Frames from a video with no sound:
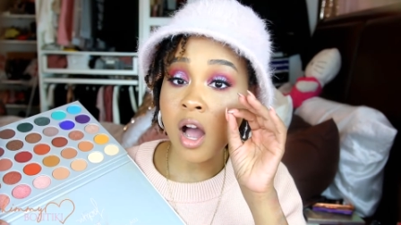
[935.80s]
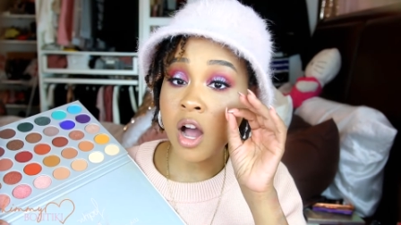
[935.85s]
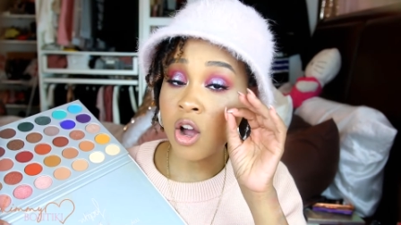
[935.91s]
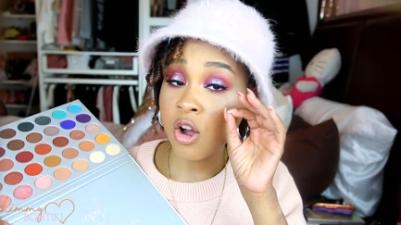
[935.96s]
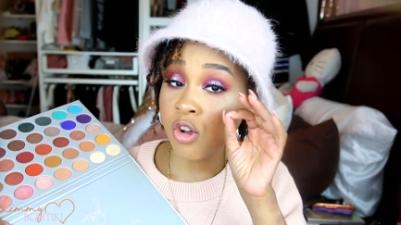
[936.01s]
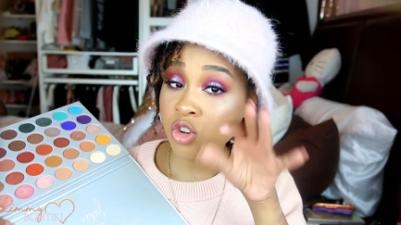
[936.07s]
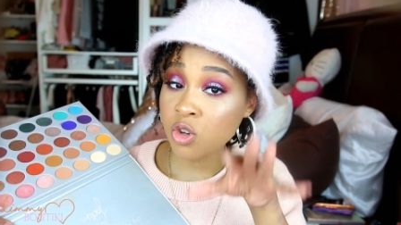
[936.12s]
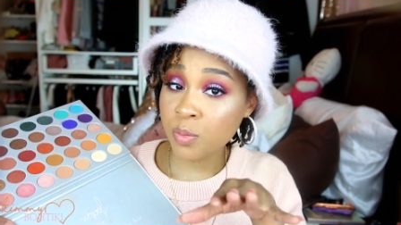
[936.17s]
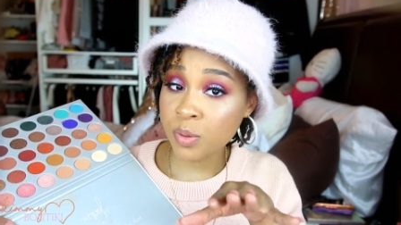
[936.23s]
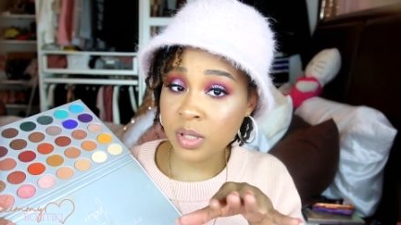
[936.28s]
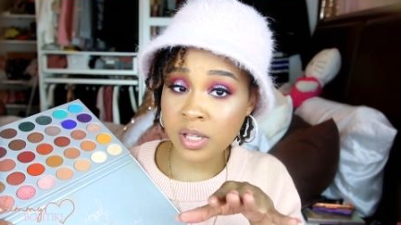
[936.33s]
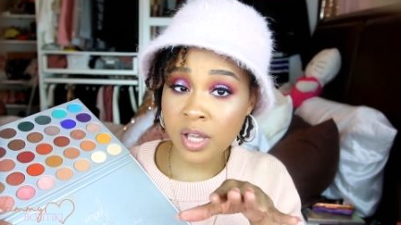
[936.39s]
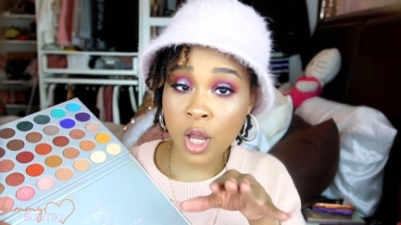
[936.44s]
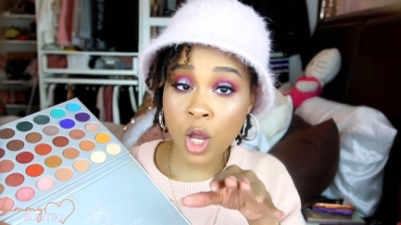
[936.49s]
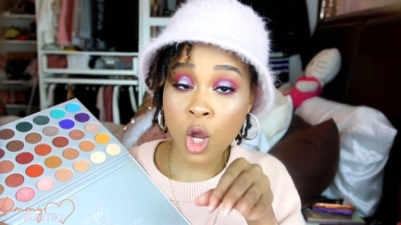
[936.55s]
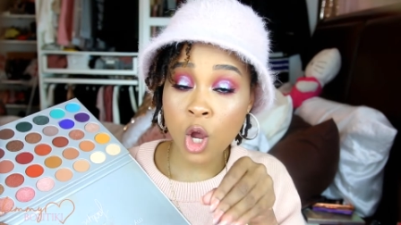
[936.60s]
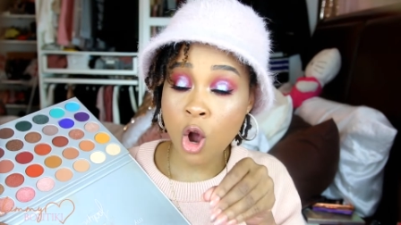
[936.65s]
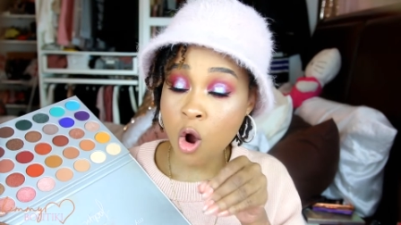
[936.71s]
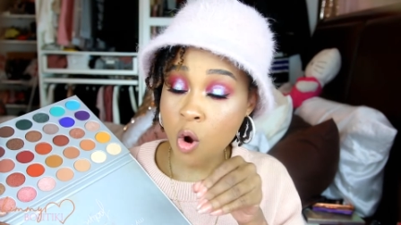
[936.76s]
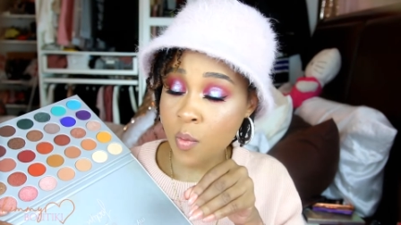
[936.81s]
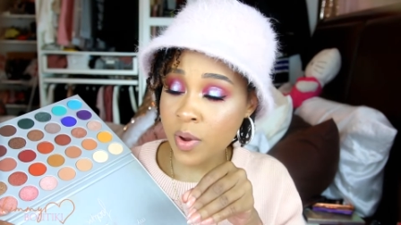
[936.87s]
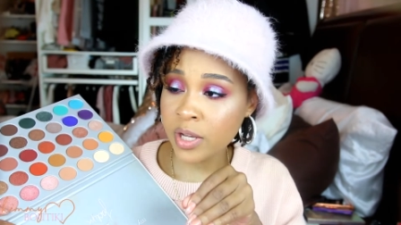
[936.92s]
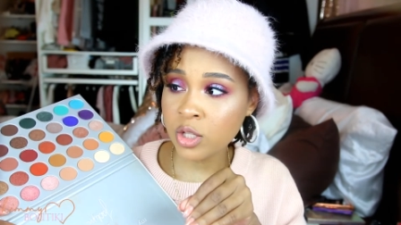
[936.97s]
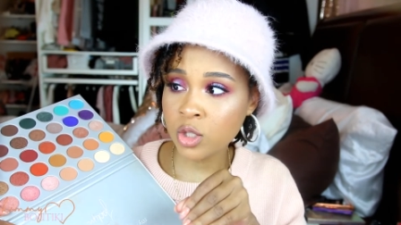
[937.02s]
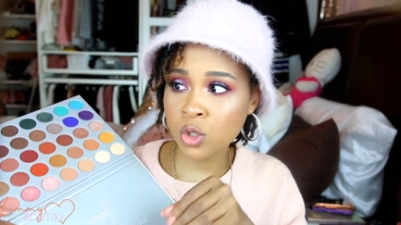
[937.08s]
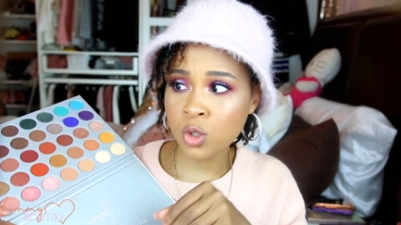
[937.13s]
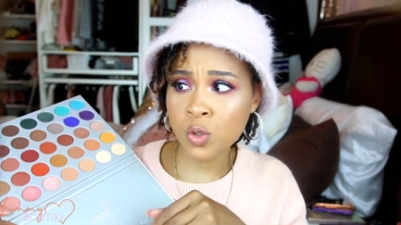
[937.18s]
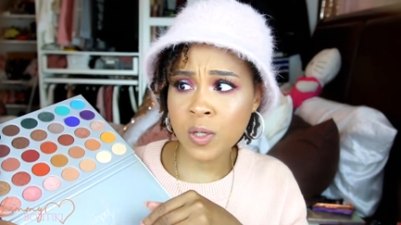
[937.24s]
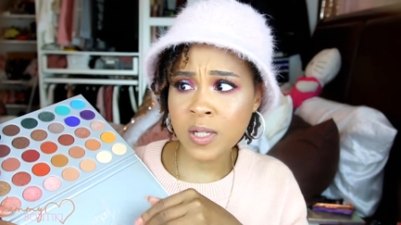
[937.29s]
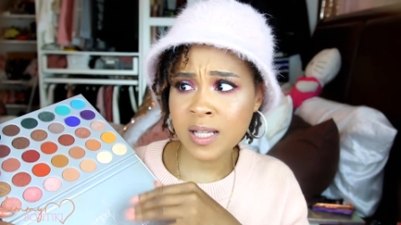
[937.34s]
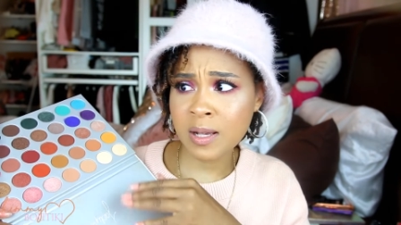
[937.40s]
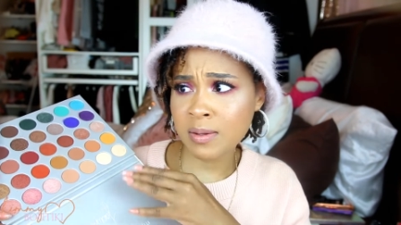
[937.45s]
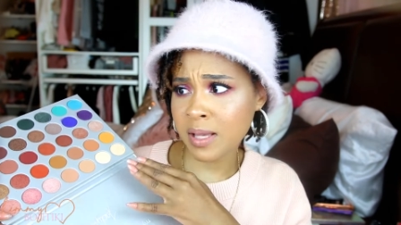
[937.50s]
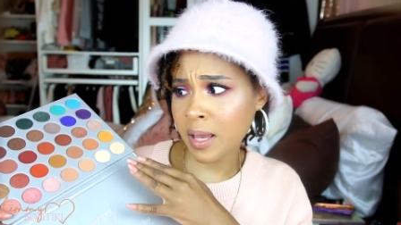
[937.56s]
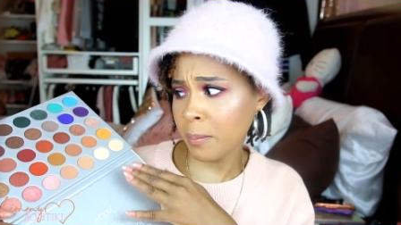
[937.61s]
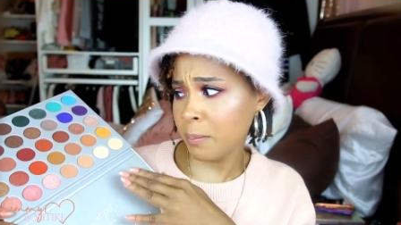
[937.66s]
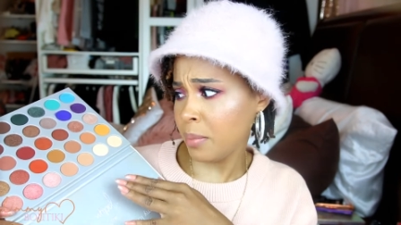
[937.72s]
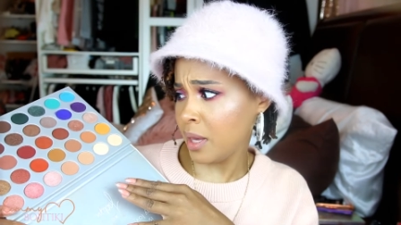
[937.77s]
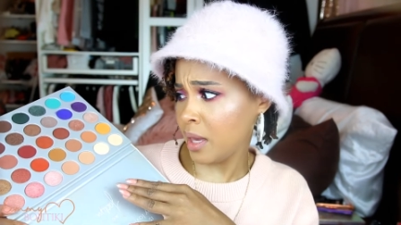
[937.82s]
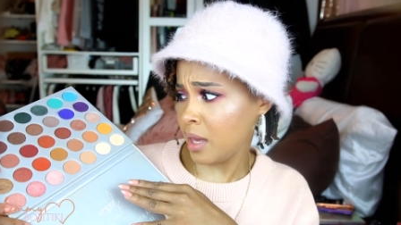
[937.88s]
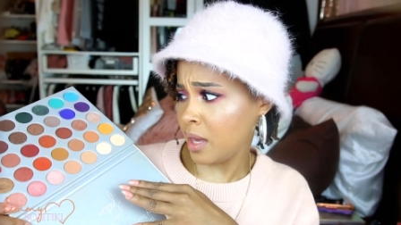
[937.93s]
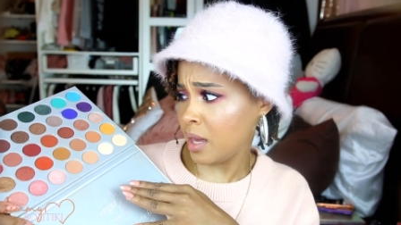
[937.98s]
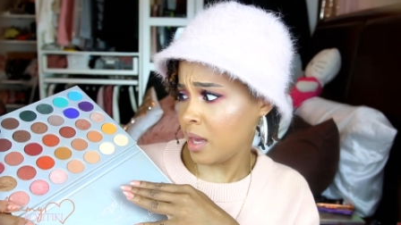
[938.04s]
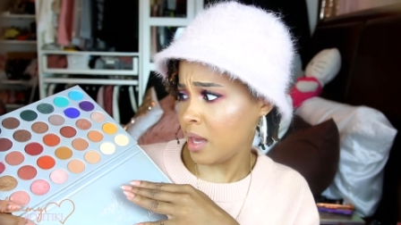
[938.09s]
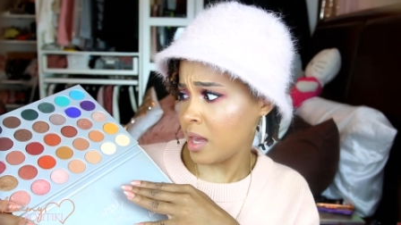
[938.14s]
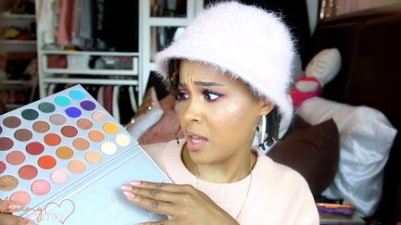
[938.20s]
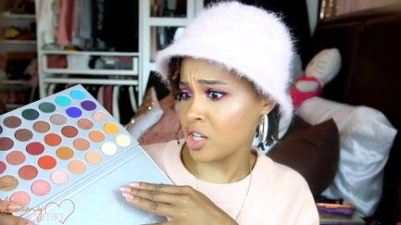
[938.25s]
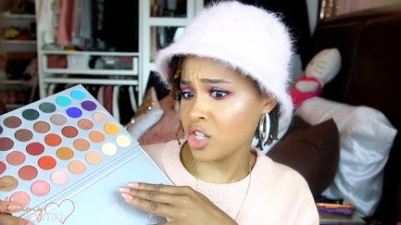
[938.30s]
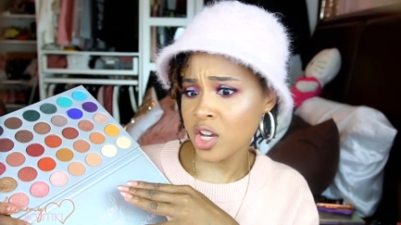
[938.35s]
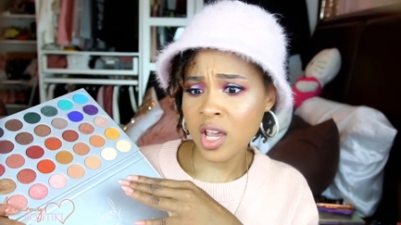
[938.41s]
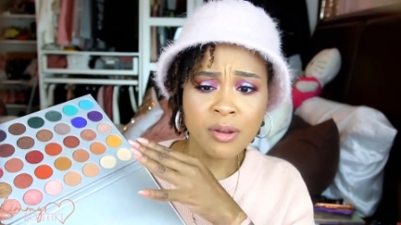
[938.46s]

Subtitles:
100% going to, because I was like, bitch,